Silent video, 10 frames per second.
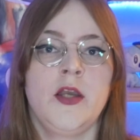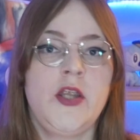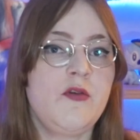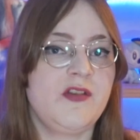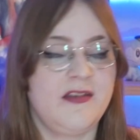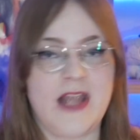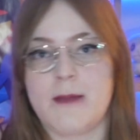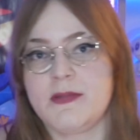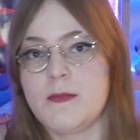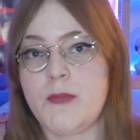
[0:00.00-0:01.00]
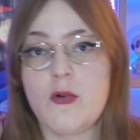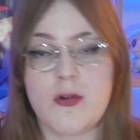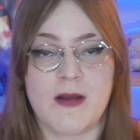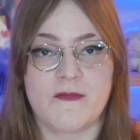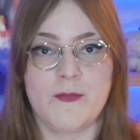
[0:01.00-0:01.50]
You know, just nab some
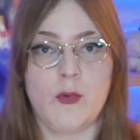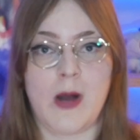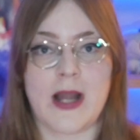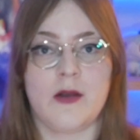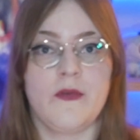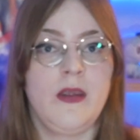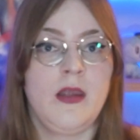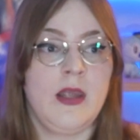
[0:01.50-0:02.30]
Pokemon from the wild